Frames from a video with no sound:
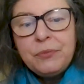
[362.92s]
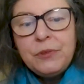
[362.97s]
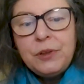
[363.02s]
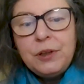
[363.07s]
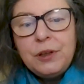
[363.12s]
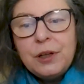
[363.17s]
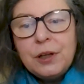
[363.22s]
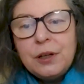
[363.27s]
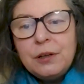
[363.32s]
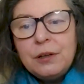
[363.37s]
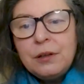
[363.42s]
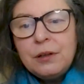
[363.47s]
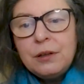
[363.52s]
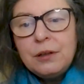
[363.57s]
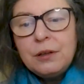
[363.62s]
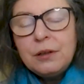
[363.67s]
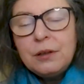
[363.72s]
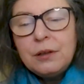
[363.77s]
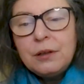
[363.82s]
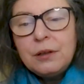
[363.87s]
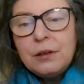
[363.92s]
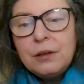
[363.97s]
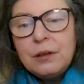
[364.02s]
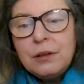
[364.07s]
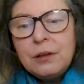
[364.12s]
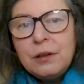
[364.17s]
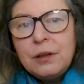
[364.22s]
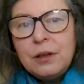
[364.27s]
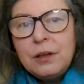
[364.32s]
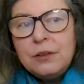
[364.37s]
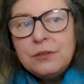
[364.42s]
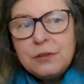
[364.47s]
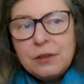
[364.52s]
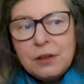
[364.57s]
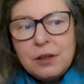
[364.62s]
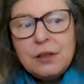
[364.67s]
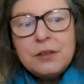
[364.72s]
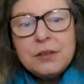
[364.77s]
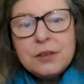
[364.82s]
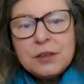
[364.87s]
You know,
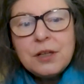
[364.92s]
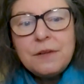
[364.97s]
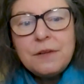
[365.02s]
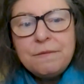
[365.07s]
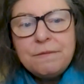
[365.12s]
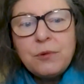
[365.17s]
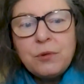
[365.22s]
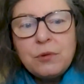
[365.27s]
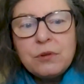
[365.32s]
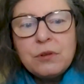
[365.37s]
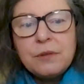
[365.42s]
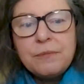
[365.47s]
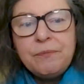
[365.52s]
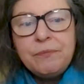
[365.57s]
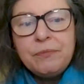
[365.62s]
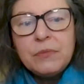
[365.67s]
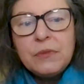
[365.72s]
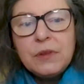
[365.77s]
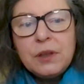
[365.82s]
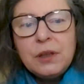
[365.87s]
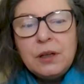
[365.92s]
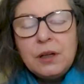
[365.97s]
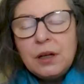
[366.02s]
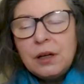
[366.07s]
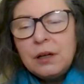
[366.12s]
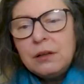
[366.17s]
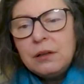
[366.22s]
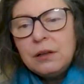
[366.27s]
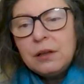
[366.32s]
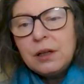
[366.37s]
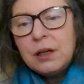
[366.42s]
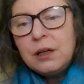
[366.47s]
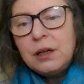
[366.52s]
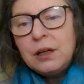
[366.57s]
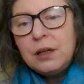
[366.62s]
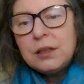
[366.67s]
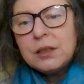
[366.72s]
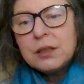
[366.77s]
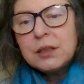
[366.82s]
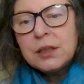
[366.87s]
it's tough for them. And
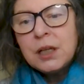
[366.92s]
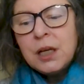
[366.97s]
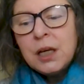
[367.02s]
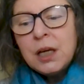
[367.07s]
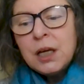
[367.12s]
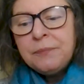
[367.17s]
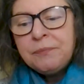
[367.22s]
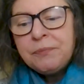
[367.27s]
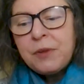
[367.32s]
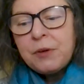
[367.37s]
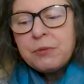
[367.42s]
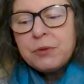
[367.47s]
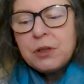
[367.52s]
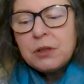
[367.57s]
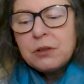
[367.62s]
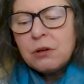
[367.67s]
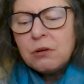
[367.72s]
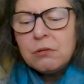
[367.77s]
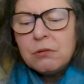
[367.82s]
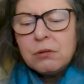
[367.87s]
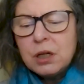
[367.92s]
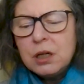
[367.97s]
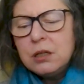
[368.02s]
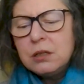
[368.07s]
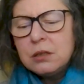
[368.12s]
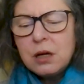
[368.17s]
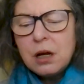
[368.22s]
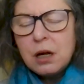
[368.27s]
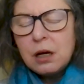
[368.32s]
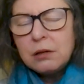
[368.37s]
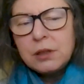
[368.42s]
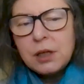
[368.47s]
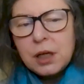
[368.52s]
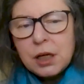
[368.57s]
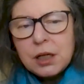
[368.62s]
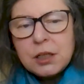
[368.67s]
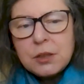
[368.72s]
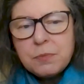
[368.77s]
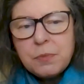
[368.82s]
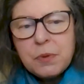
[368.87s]
everyone says, "Oh, kids
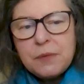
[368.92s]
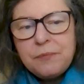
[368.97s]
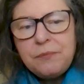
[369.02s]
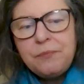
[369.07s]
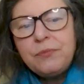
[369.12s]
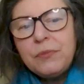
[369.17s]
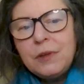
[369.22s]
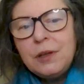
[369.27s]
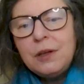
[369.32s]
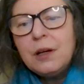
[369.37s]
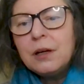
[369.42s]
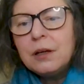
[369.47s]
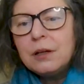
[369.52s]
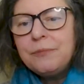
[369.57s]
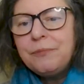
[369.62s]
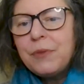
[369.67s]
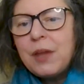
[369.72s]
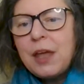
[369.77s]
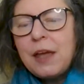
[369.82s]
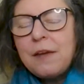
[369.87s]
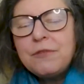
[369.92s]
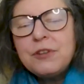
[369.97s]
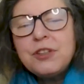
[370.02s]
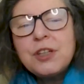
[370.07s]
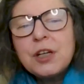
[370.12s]
nowadays," but every